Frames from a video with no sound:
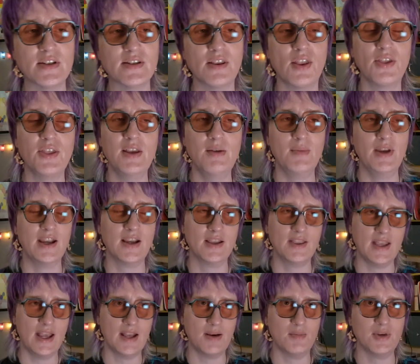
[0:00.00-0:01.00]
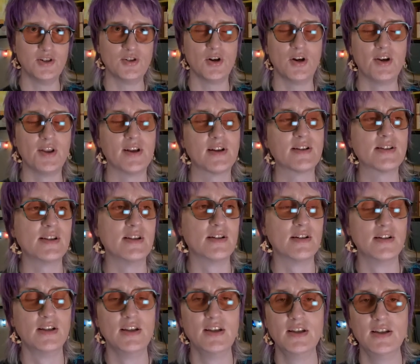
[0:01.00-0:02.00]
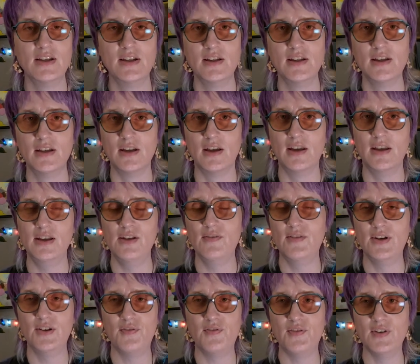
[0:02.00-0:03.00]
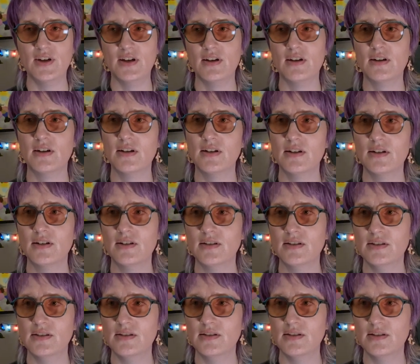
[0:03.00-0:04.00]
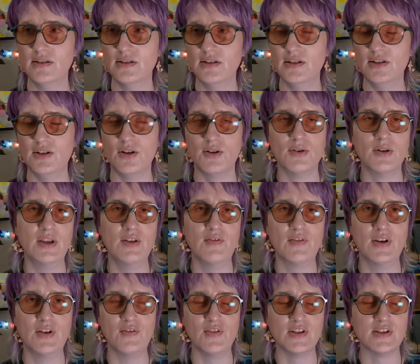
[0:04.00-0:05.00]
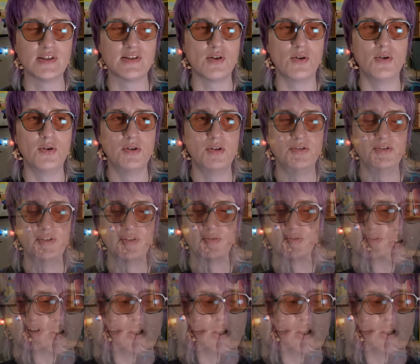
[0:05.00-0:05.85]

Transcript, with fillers: just the theming and the animatronics, and even if, uh, you know, even if it's old.